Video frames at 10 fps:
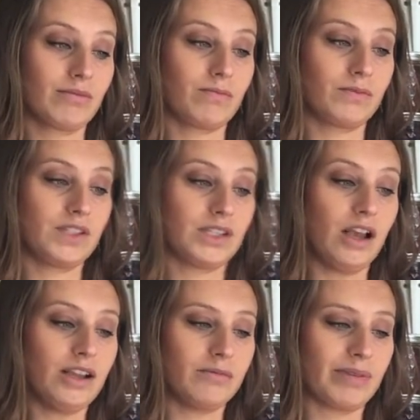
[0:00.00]

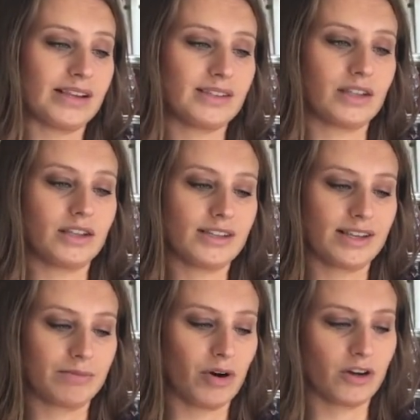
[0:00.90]
son, basically, it's
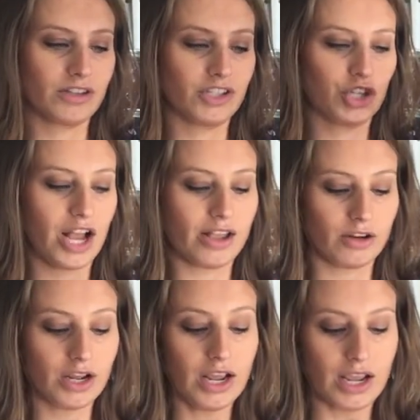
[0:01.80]
like Marty's child,
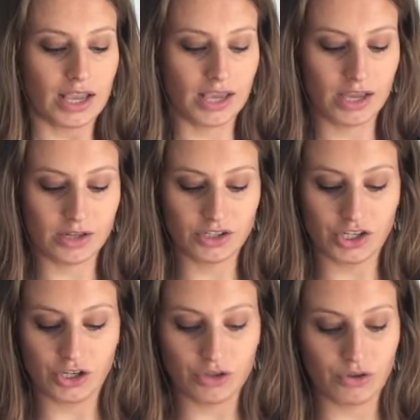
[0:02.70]
in
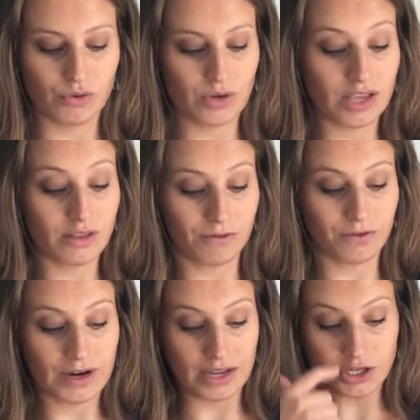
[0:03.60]
the
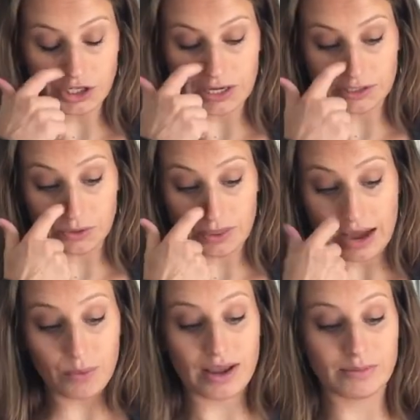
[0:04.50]
fridge. And so
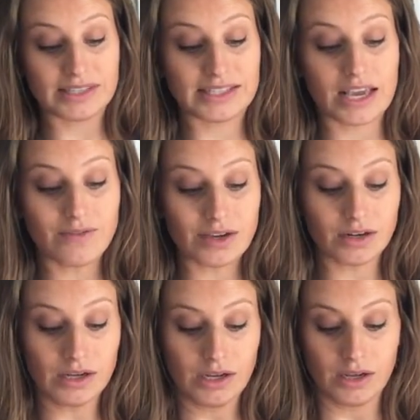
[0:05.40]
that way I'm
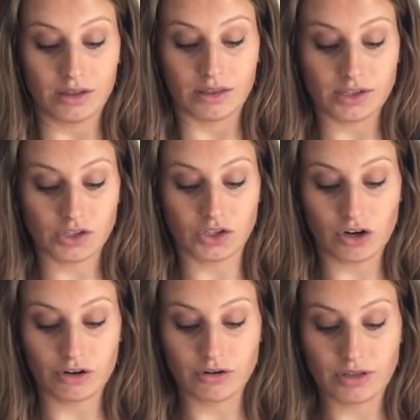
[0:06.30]
saving the
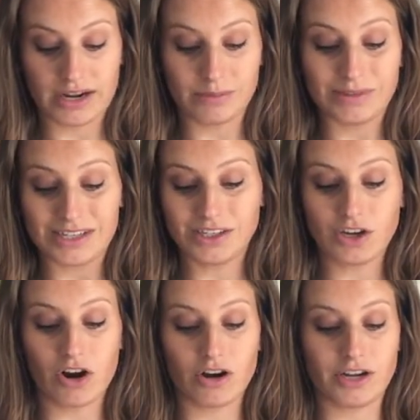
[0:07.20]
starter that I'm
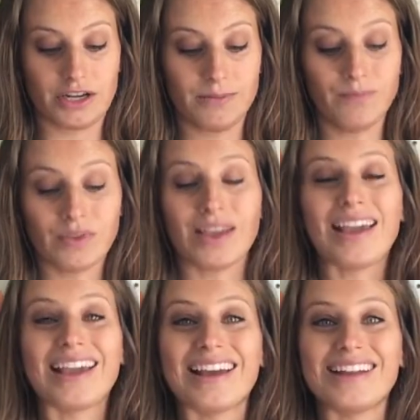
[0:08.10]
discarding,
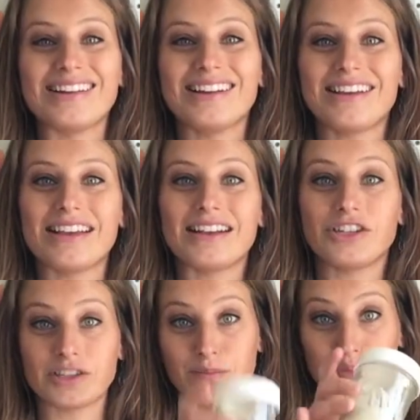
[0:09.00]
and it
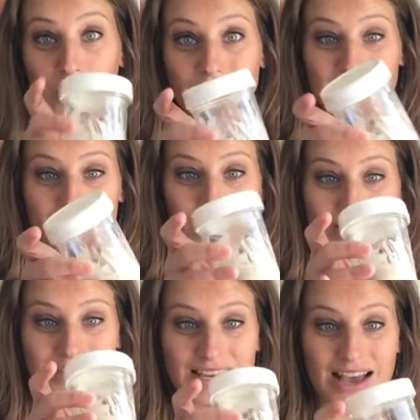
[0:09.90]
just bulks up
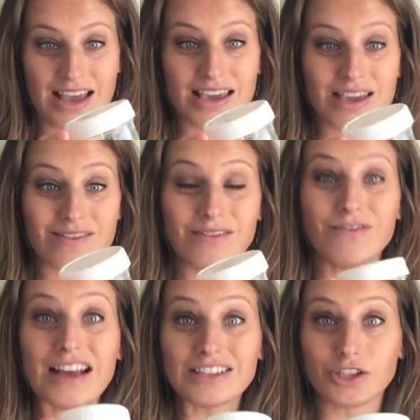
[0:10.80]
this guy even
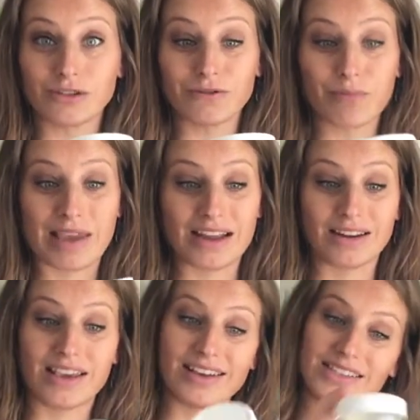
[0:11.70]
faster for
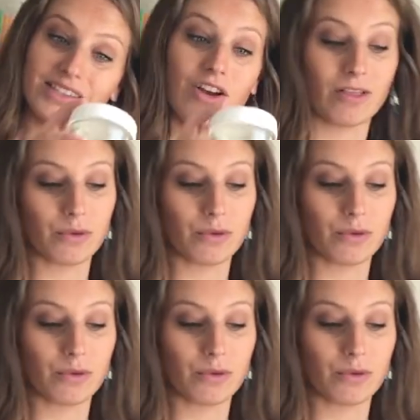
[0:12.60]
pancakes on the